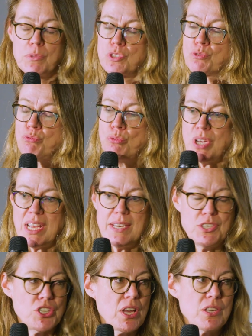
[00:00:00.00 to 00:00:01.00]
It's
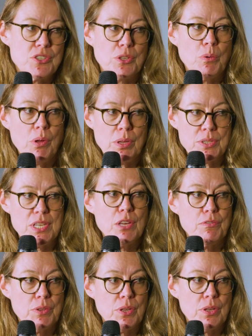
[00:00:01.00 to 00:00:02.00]
really changed the quality
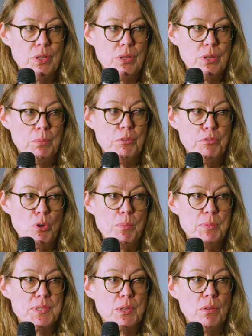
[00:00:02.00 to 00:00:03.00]
of the
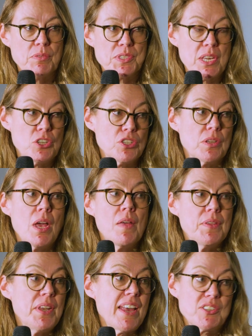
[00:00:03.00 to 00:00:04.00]
performance conversation.
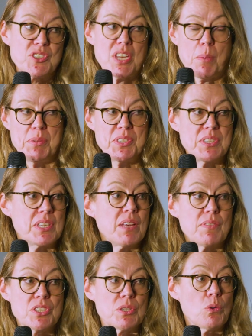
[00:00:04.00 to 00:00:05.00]
The next step is to
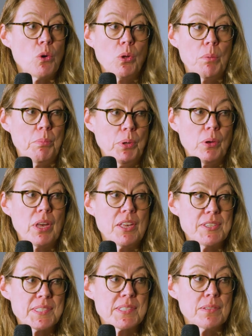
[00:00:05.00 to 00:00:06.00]
give it to all
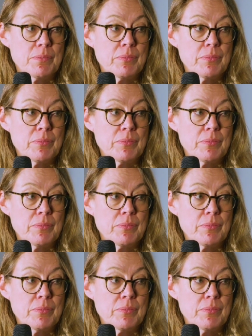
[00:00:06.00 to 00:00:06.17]
employees.